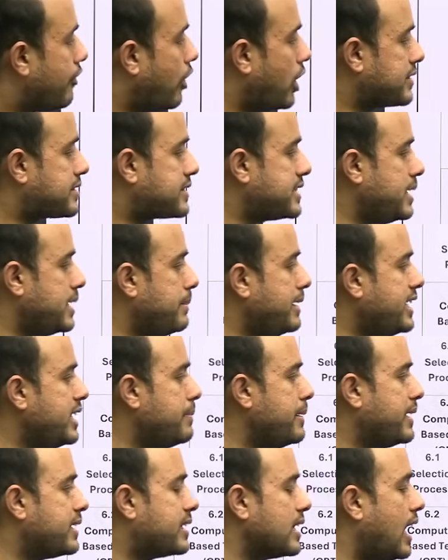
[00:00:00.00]
For
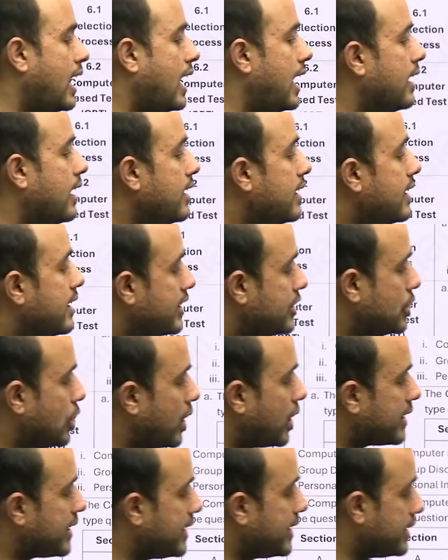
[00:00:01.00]
CBT, beta,
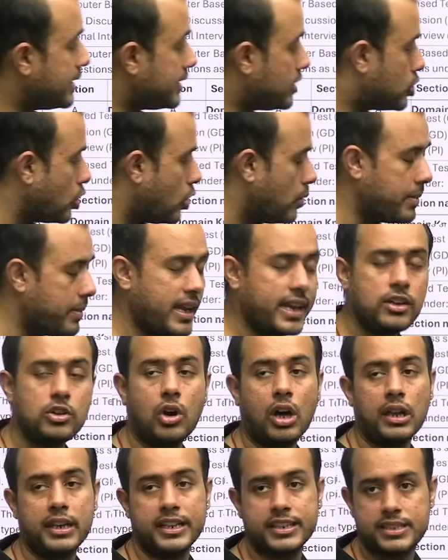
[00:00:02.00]
your domain
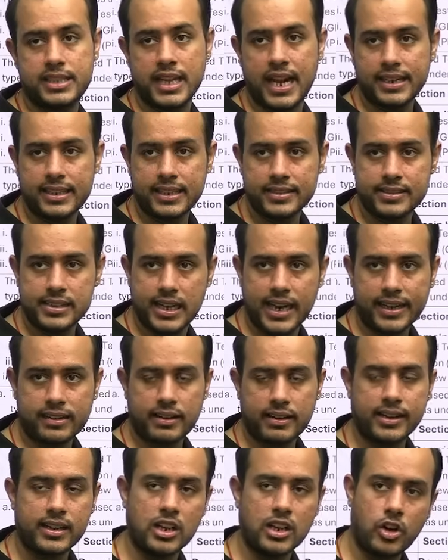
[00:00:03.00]
knowledge, that is
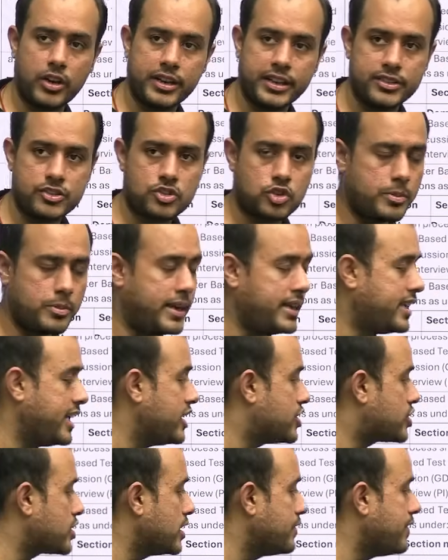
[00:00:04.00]
electrical or
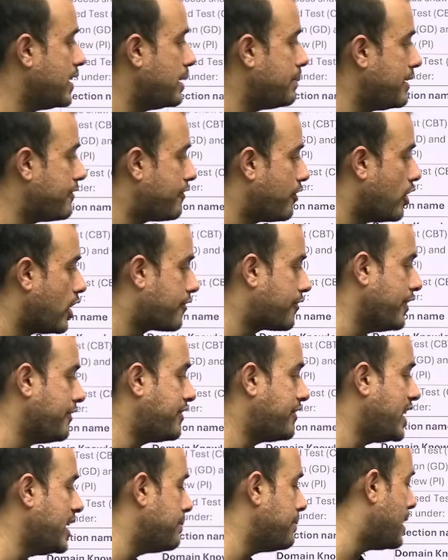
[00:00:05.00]
instrumentation, will be for
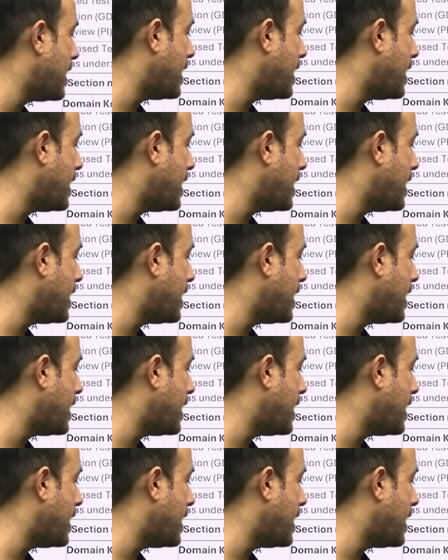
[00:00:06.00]
50